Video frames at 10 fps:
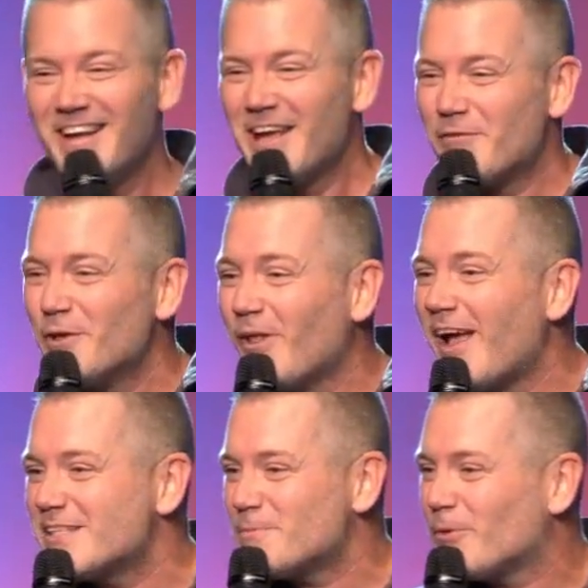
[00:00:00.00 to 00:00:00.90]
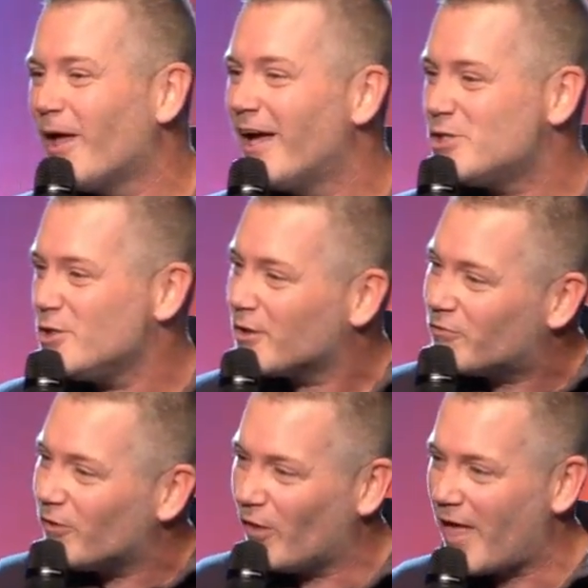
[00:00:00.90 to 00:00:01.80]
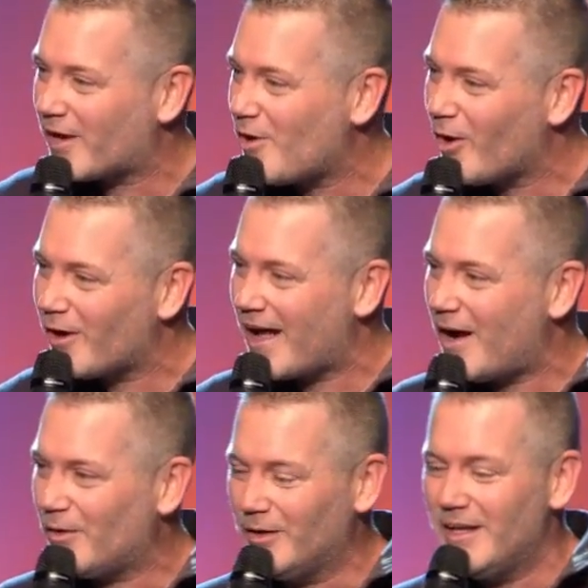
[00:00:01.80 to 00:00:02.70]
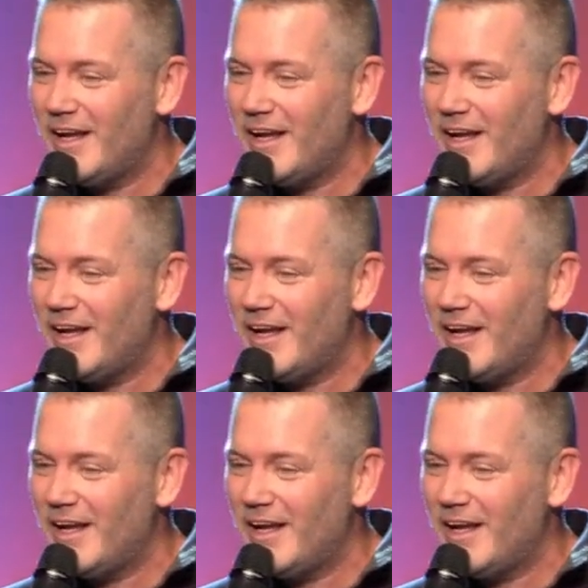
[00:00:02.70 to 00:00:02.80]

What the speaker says: If you'd like to pledge, you can fill that card out.